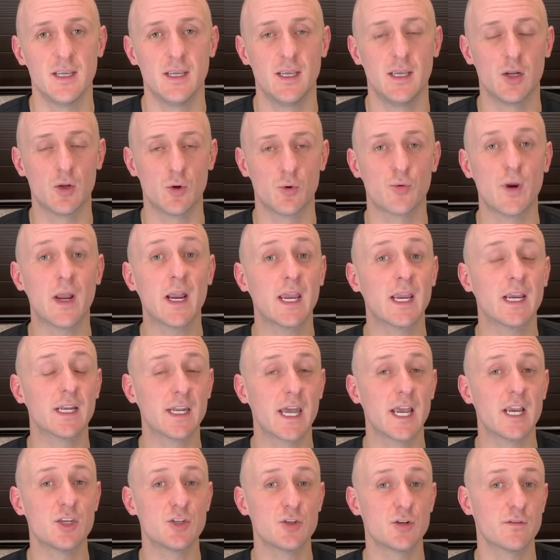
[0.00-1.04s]
It'll
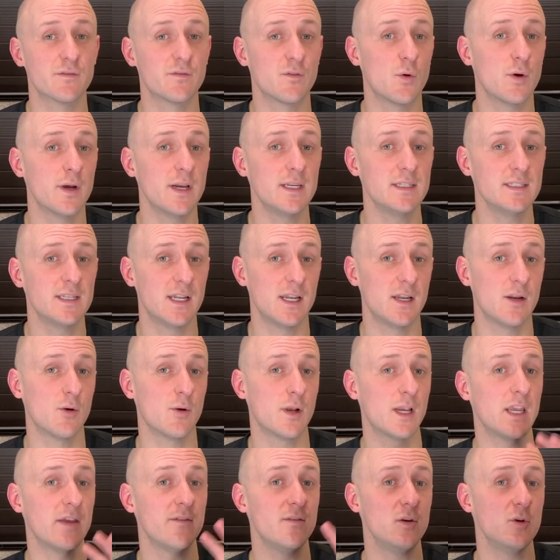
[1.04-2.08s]
recognize your voice and it'll
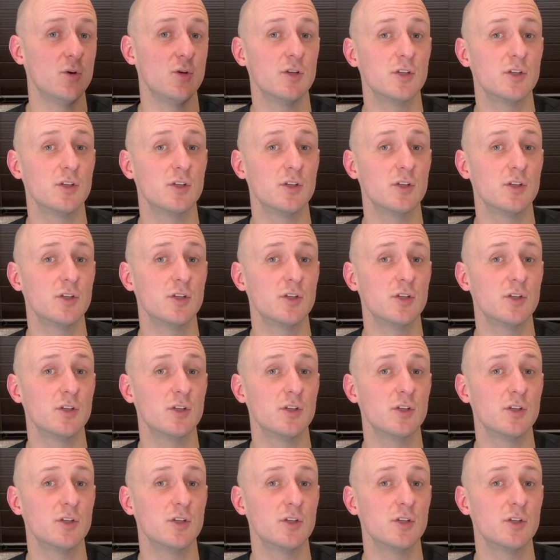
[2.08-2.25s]
give you